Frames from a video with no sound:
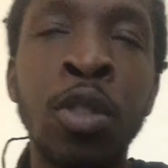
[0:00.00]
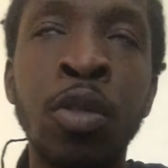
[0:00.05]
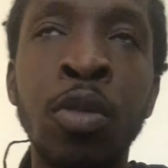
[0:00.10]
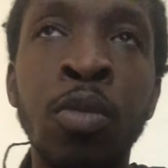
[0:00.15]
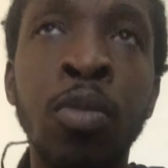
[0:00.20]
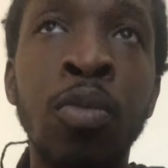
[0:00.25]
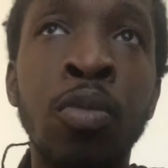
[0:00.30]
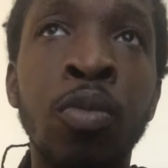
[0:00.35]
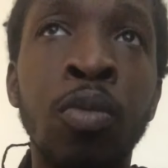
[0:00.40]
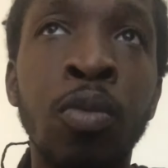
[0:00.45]

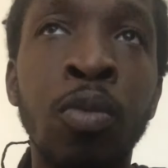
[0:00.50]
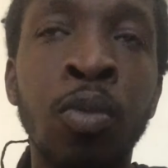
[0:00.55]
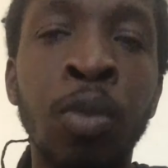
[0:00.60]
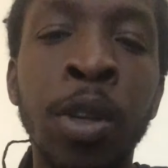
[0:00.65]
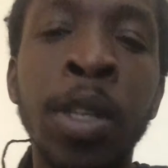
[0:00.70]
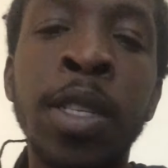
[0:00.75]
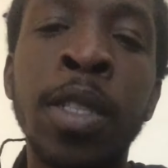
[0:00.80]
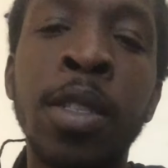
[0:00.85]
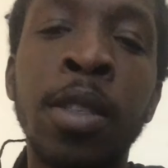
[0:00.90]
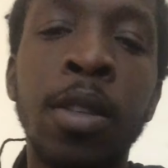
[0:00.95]
risk
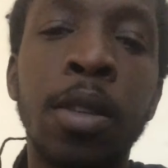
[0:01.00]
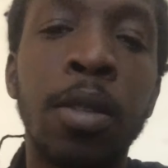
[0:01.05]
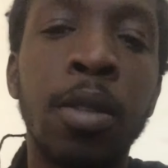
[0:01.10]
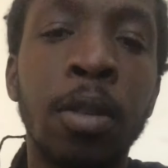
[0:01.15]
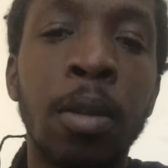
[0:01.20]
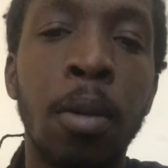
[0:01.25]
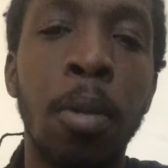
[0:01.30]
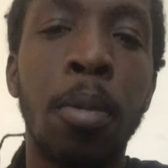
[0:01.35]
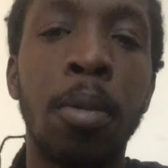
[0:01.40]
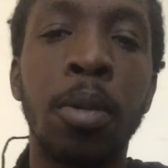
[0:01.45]

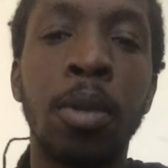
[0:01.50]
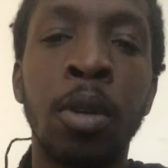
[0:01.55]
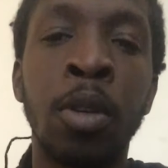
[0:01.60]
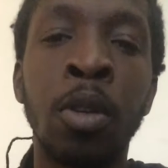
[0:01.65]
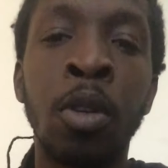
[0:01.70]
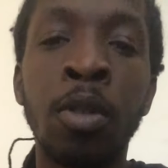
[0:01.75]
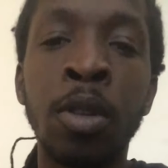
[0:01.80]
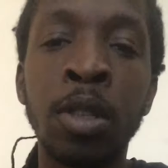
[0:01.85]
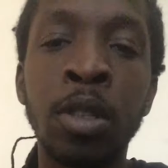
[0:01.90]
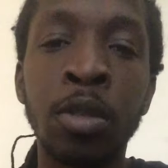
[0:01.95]
going to
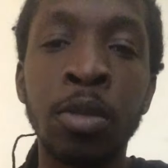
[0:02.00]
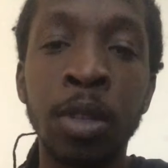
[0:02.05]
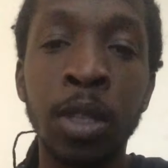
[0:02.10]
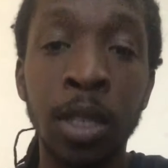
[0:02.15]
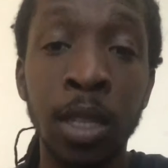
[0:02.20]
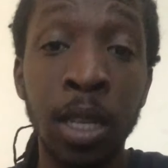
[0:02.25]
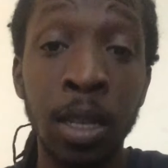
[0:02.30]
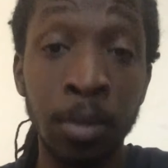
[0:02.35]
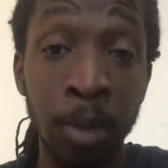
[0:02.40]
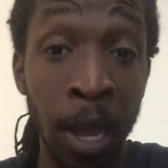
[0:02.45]
a team
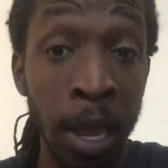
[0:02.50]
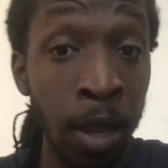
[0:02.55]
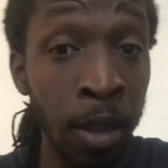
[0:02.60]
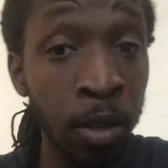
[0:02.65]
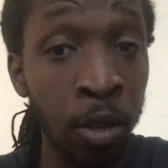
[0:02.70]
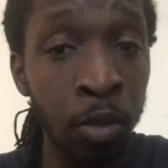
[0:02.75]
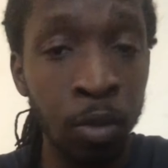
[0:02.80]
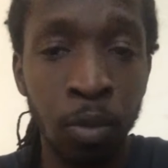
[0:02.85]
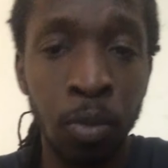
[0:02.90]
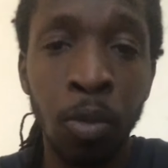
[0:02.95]
like you?
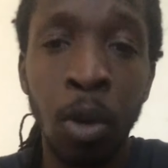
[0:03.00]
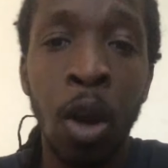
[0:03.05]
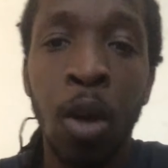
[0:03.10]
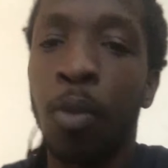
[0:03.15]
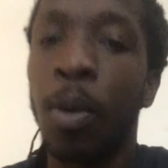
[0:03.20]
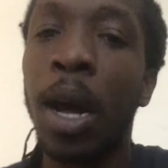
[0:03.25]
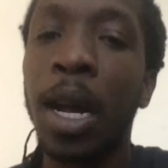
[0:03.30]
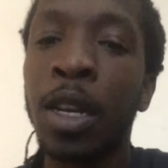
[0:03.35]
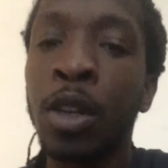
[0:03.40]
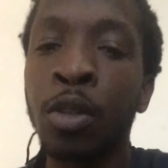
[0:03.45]
Why
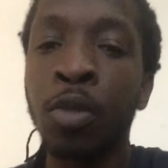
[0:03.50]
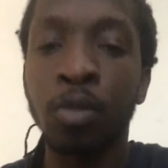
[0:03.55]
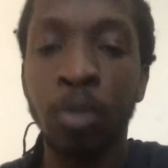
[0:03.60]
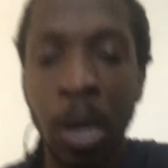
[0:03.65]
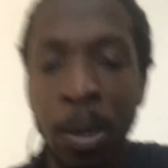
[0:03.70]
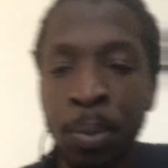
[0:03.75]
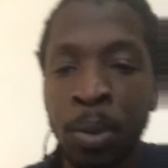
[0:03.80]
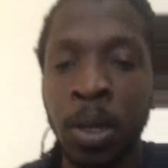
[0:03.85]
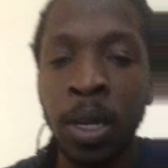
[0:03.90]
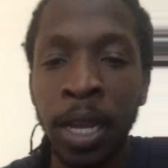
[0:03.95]
pull an
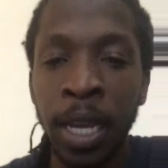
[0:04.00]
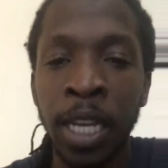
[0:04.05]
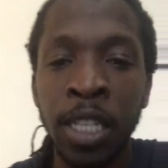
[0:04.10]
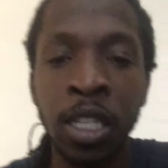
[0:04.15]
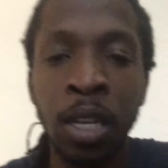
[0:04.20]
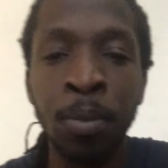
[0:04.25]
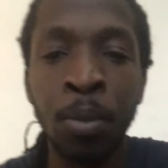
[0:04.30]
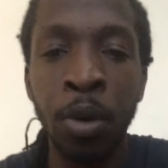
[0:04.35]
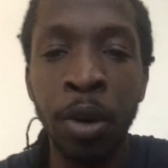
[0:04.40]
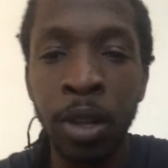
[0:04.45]
AJ Boye,
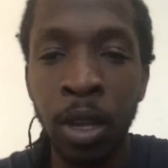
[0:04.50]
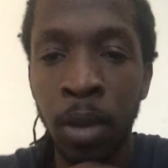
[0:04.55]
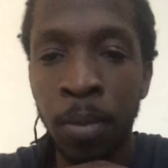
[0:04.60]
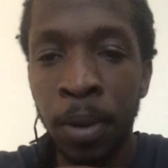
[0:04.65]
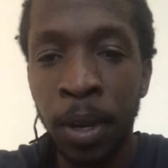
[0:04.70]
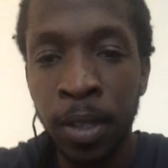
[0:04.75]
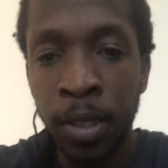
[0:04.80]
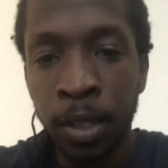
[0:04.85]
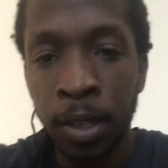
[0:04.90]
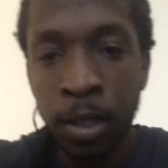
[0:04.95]
basically?